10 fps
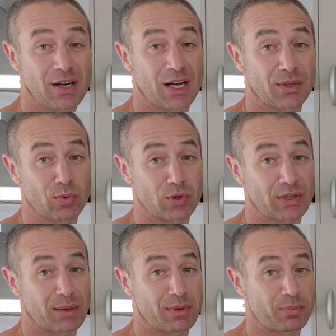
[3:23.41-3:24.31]
I don't want to
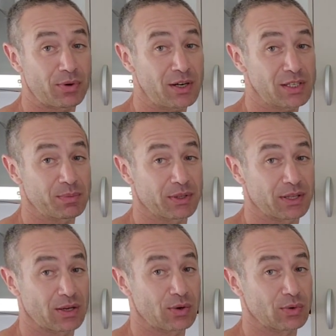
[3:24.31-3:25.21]
name the price, but
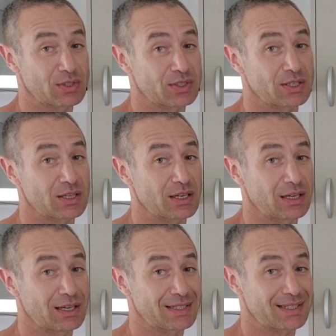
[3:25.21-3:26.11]
they cost
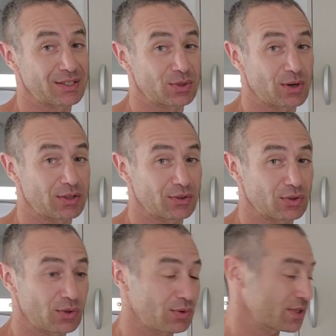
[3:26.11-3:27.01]
less than
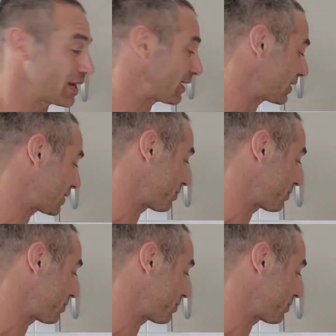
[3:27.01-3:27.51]
$200 and it's a